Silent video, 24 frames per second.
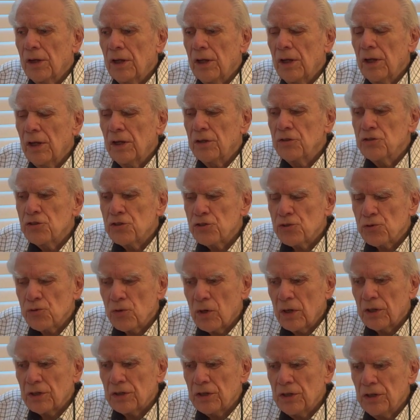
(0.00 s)

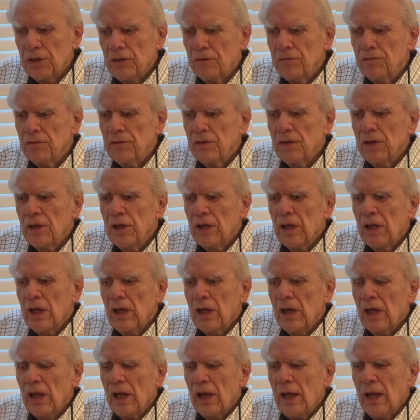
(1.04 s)
instructive,
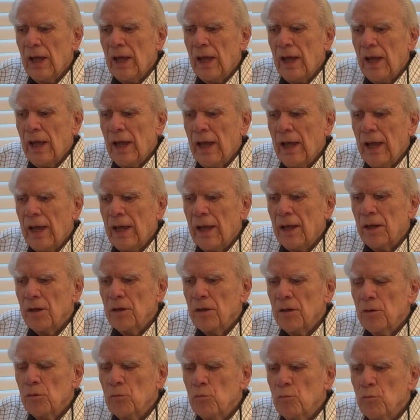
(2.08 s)
and